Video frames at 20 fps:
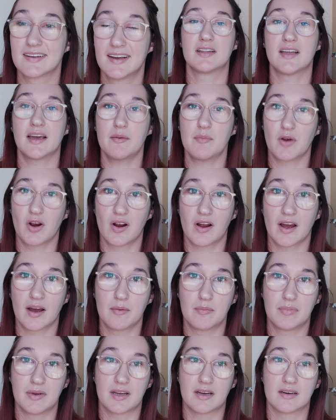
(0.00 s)
They broke
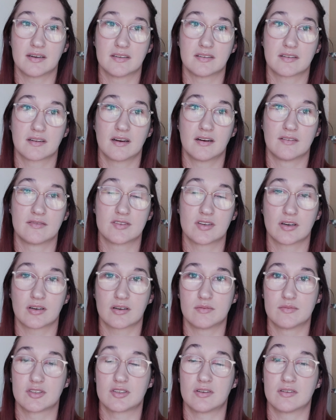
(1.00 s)
up because of
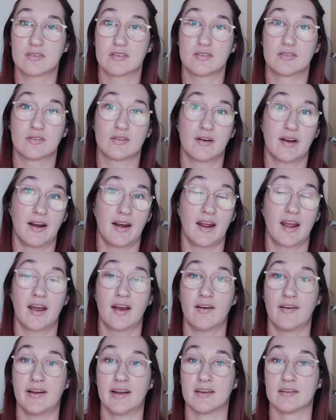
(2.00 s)
circumstances surrounding
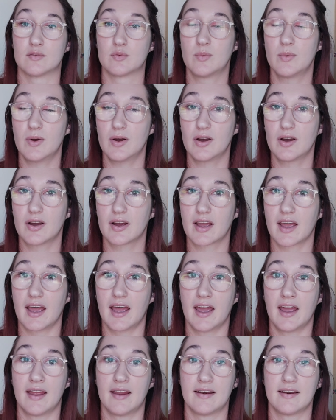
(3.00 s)
Harriet's work,
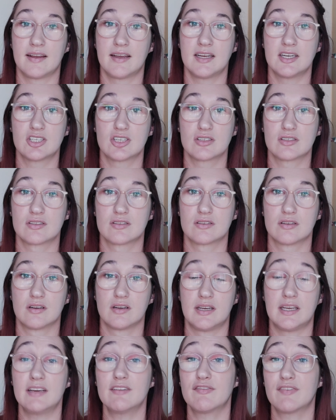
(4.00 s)
and
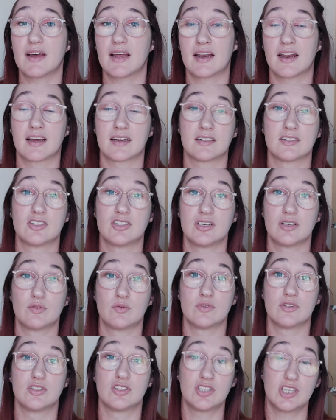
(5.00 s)
he felt like she
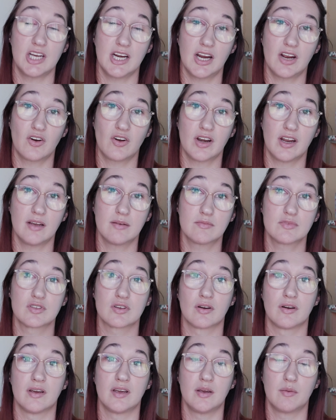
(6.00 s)
was cheating on him,
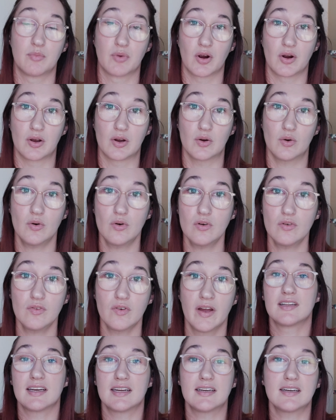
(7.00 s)
so he broke it off.
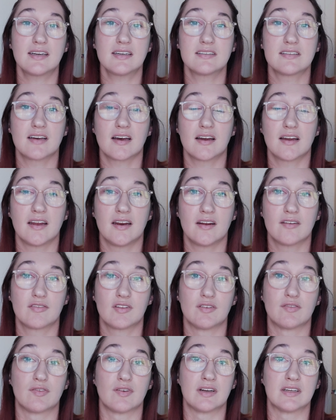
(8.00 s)
They didn't tell any of
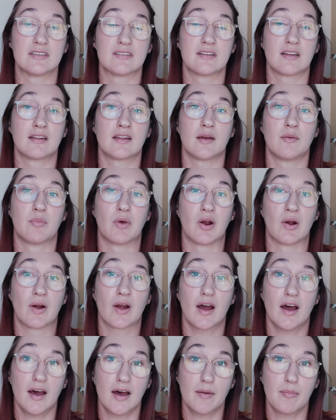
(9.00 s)
their friends that they broke
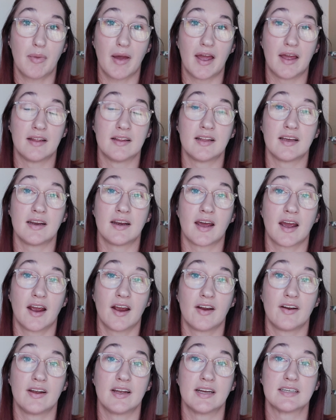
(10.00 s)
up, and then
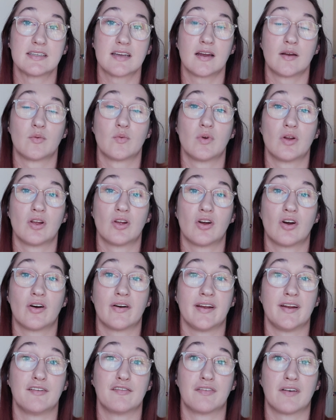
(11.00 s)
Harriet and Will are
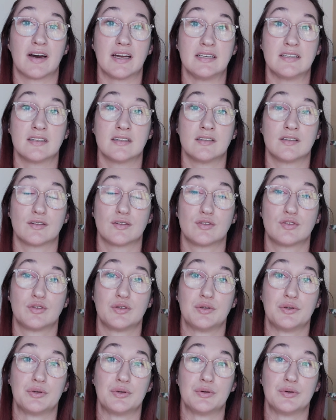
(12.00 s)
invited
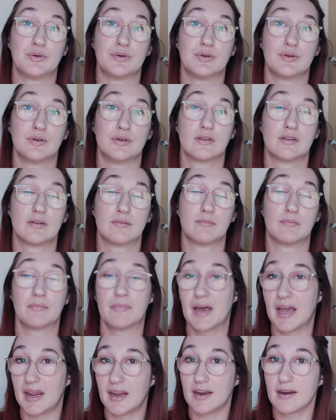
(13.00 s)
to
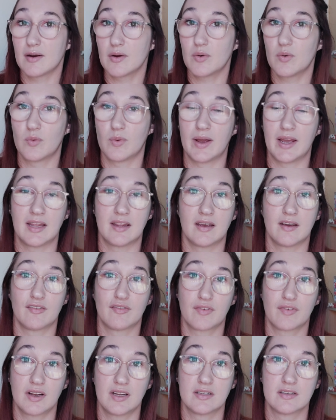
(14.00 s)
Maine, where their
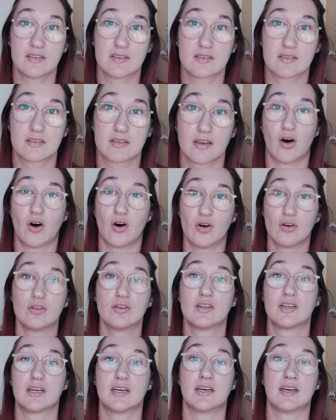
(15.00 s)
friends
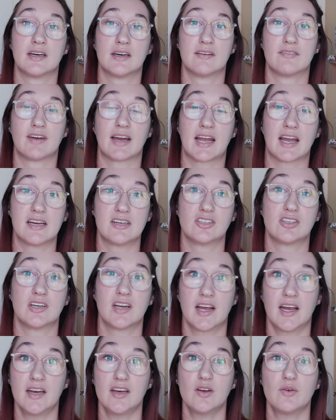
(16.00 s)
hold a vacation
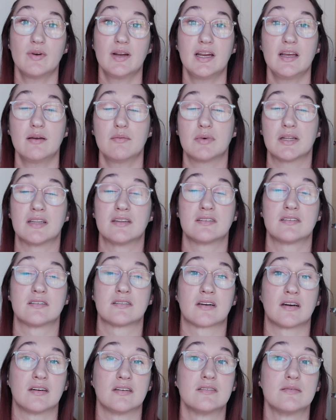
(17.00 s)
annually, but this is
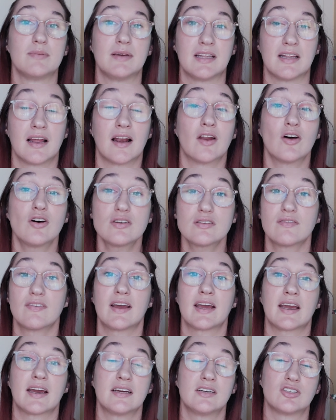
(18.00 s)
going to be their last
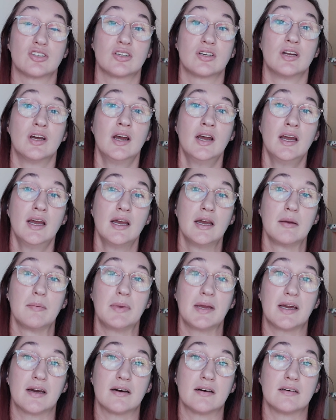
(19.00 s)
vacation
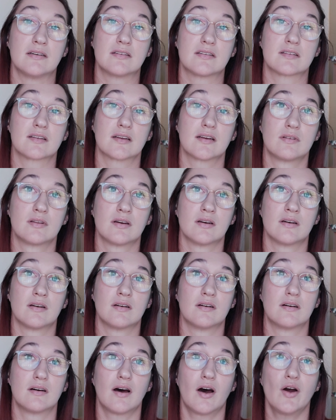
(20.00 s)
because
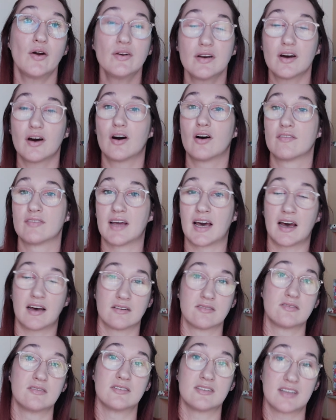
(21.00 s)
the owner of the
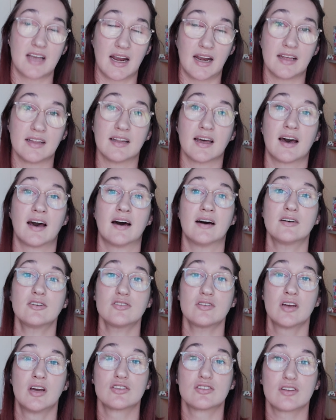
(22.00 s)
house is selling the
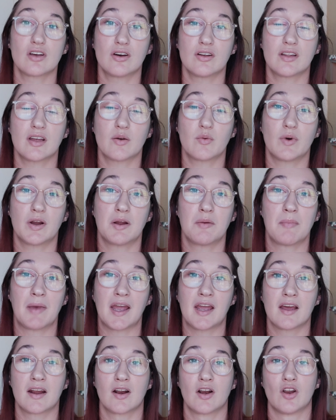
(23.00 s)
house. So they want to
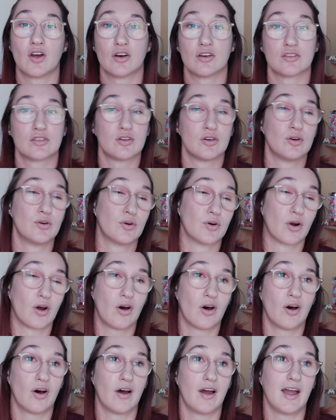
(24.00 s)
make it a last
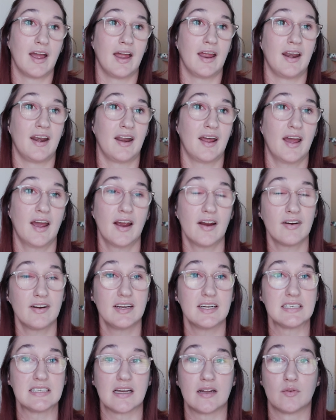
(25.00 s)
hurrah, and
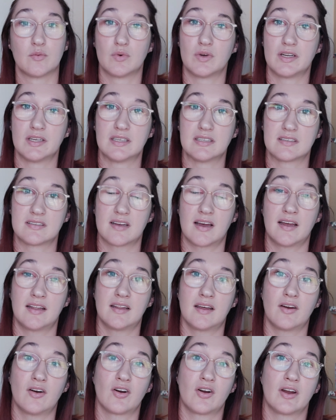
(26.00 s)
Harriet and Will decide
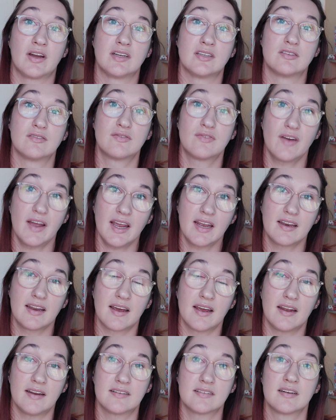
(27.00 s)
they are going to fake
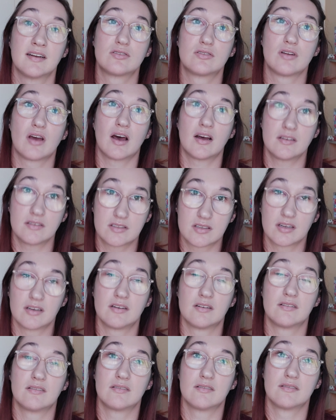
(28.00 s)
date
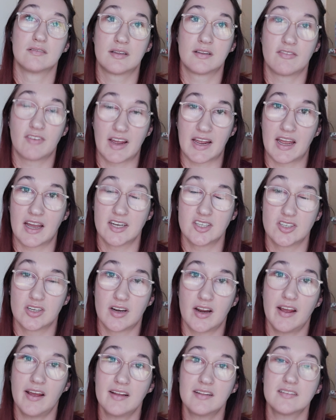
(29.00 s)
until the vacation
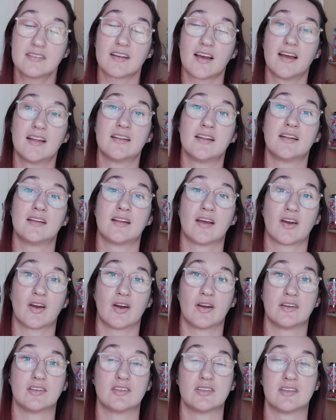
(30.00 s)
ends, and then they're
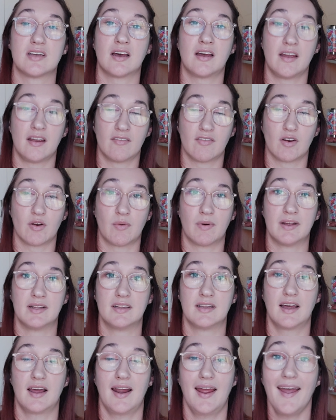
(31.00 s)
going to tell everyone
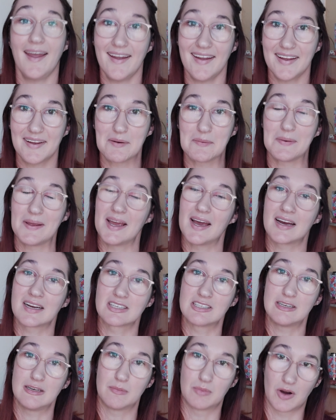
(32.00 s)
that, hey, we
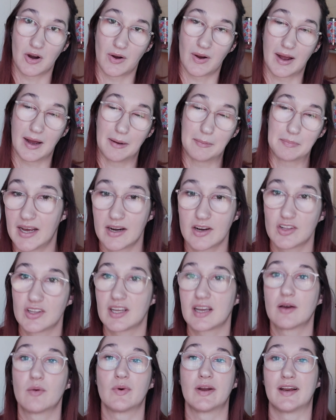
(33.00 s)
actually broke up. I don't
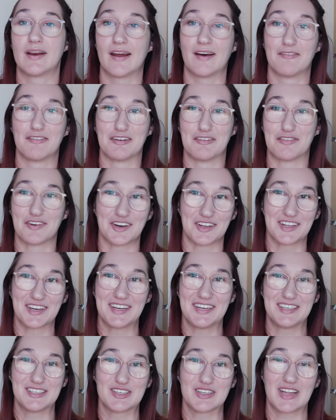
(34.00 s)
think I want to delve in further
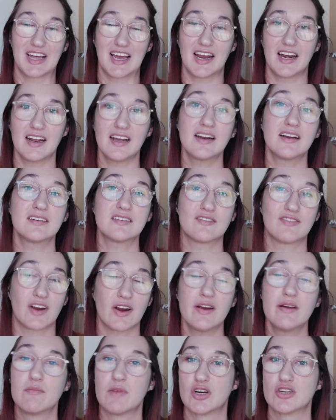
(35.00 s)
into that. It is a
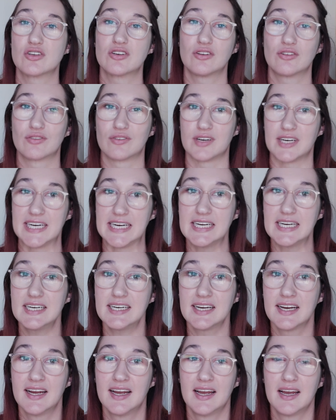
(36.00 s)
very emotional
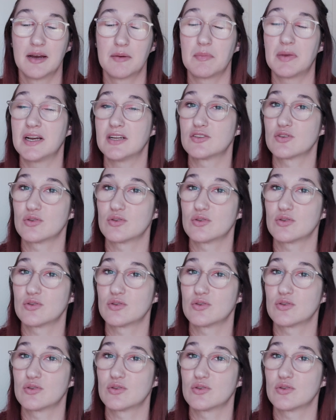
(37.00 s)
read, but it's